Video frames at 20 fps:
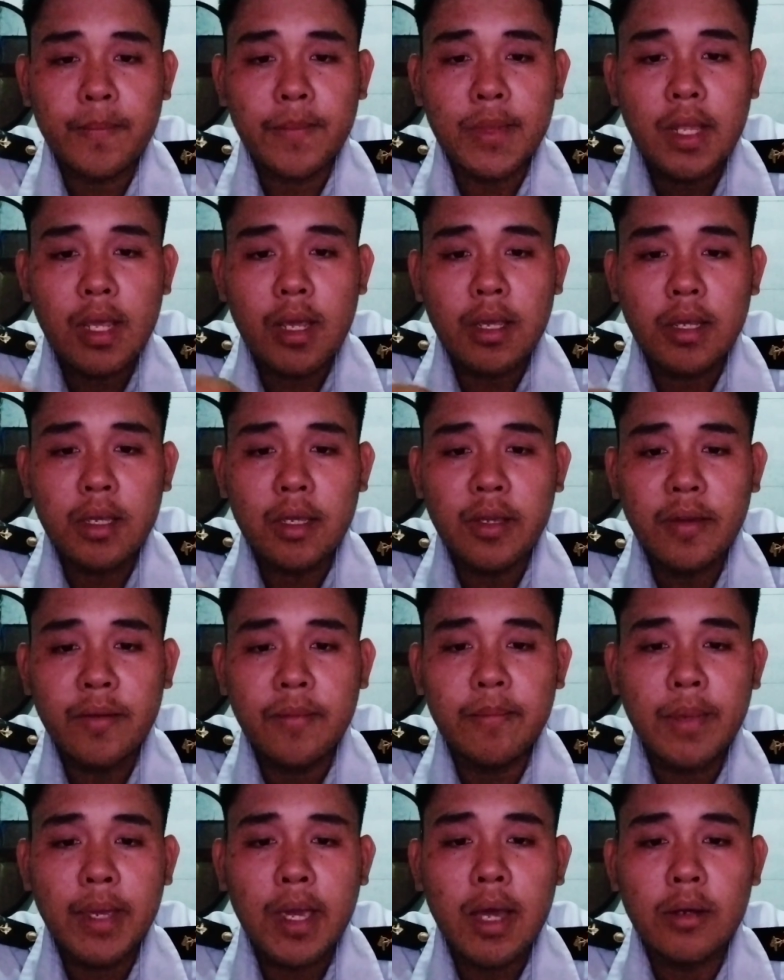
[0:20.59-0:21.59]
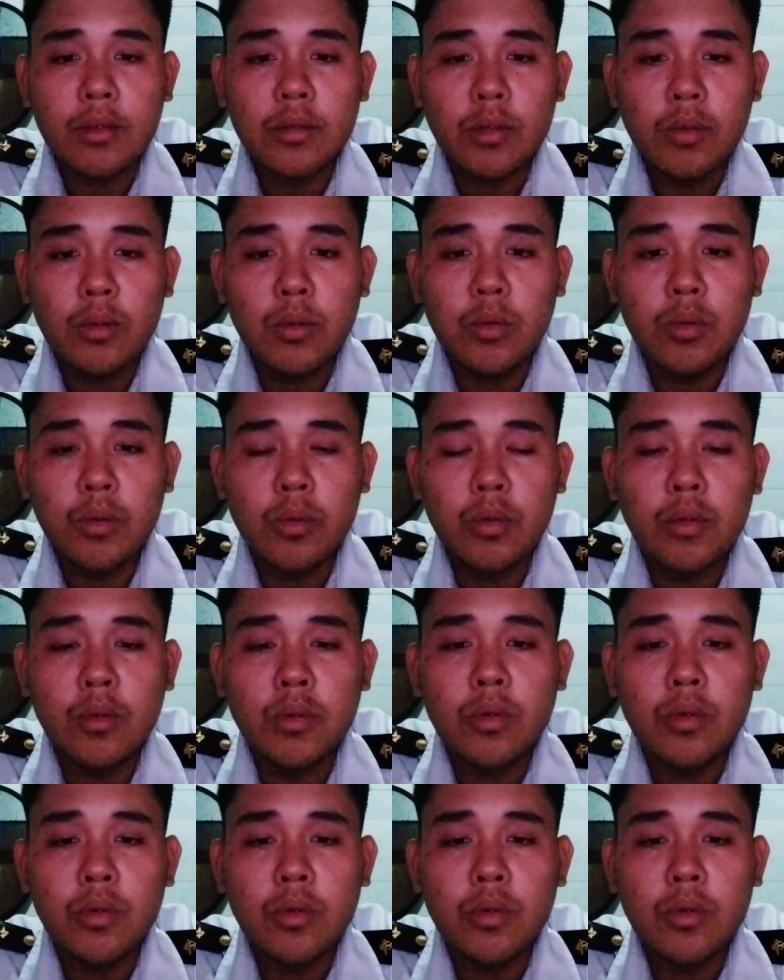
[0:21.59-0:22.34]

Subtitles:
they give me how to do,